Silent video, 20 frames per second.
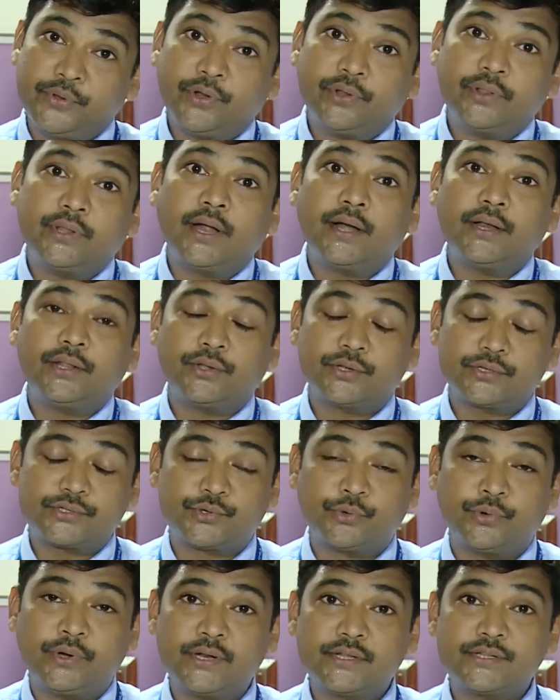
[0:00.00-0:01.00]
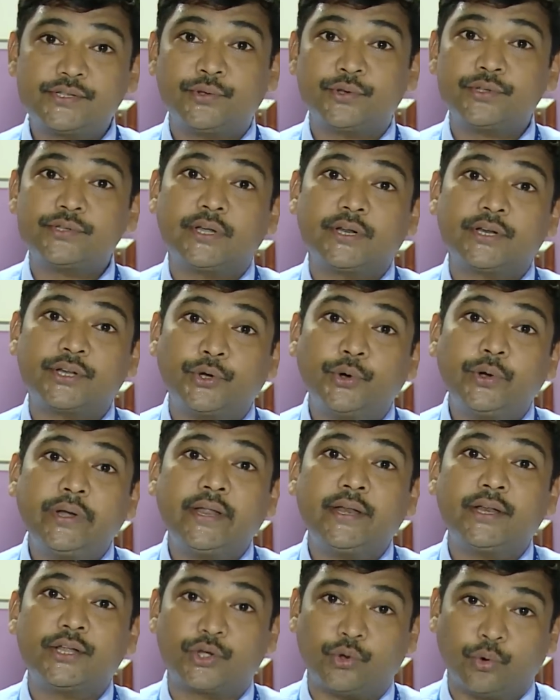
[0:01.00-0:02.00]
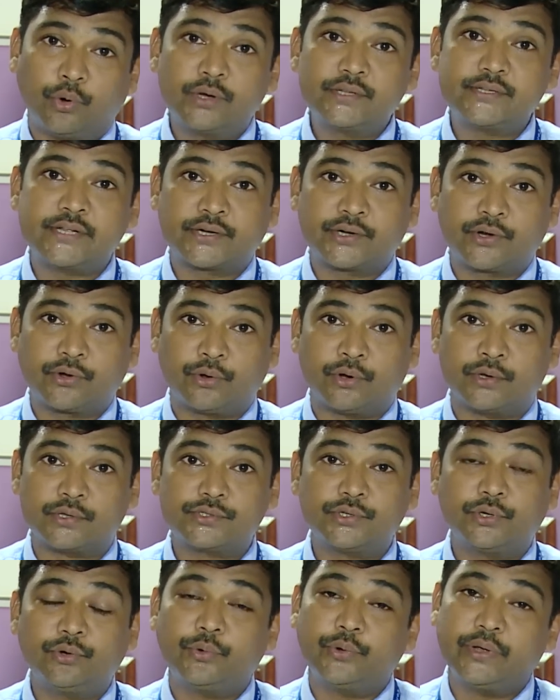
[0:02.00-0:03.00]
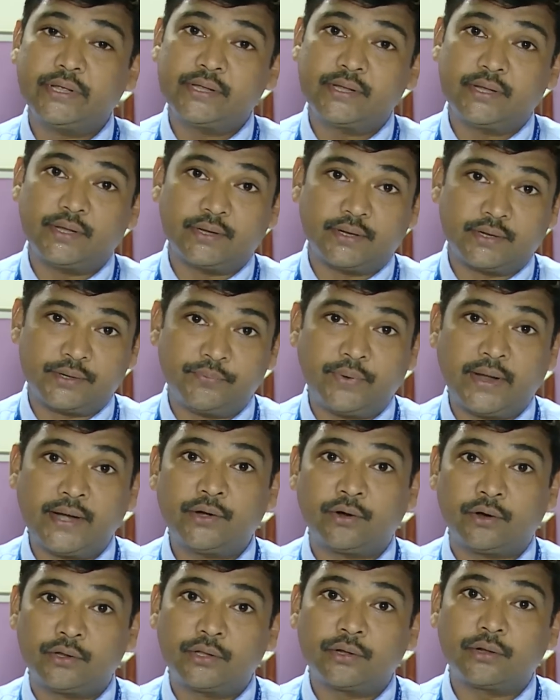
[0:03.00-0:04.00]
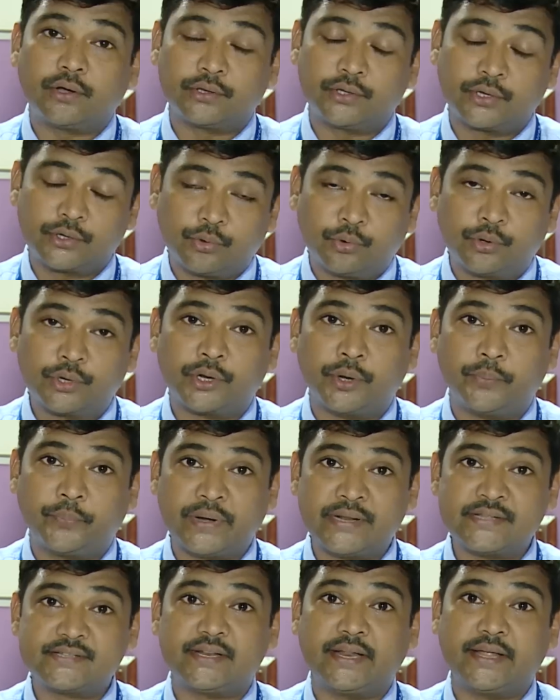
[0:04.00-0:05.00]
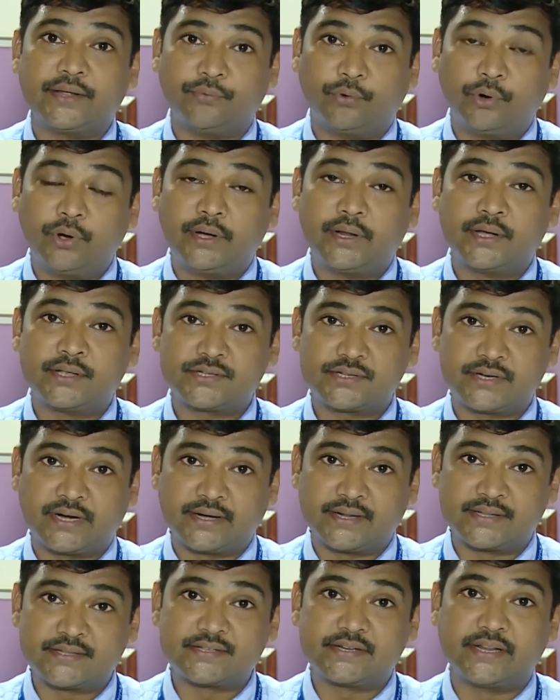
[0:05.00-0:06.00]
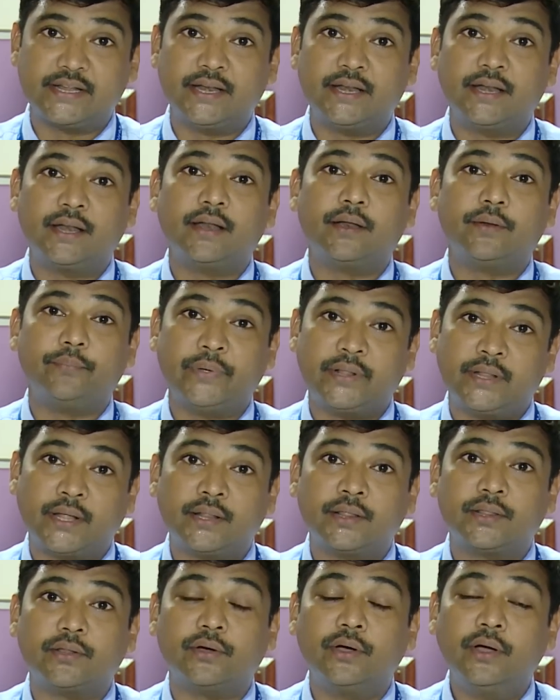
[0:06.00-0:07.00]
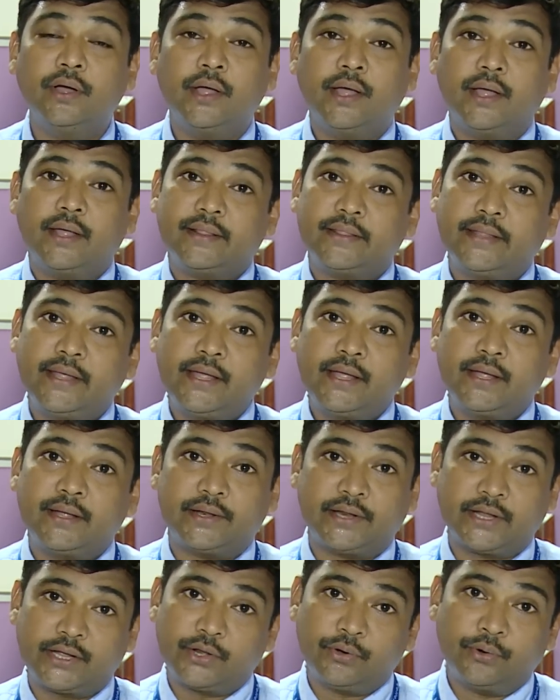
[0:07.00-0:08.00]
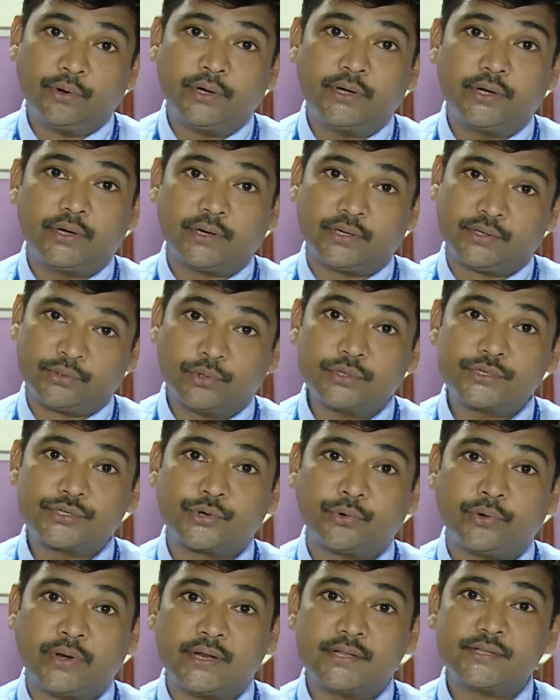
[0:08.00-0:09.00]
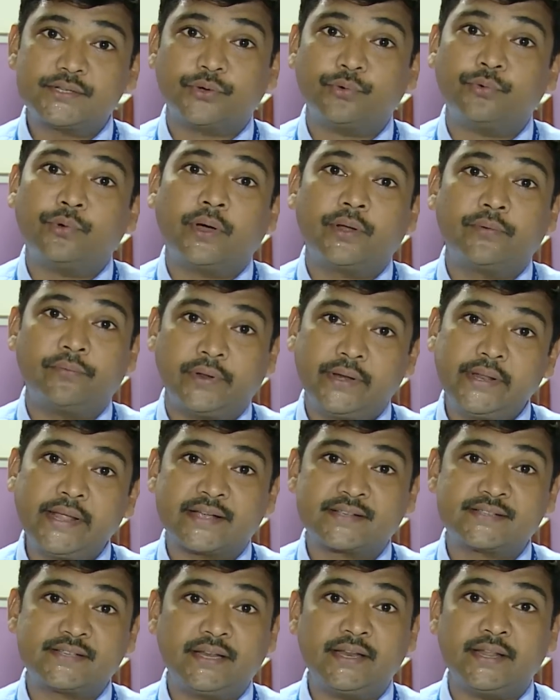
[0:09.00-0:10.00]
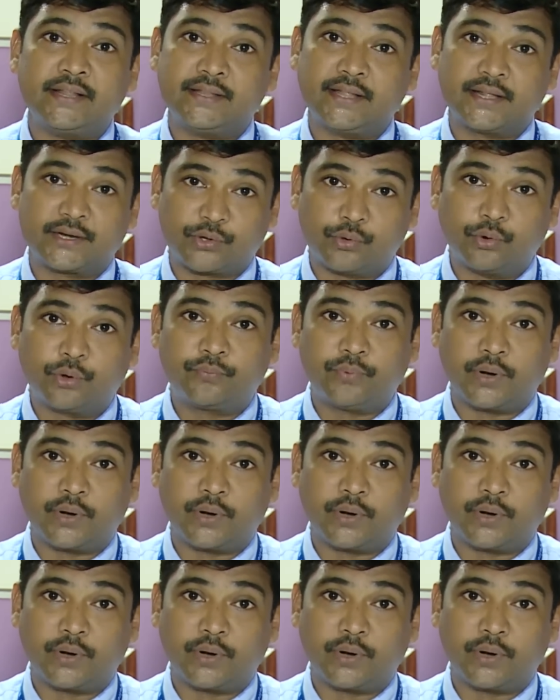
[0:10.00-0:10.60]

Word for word: beyond that, the students, those are good in core sector also. We invite all the other core companies like Voltas, Tata Steel, Vedanta. They recruit those students who are very excellent in their core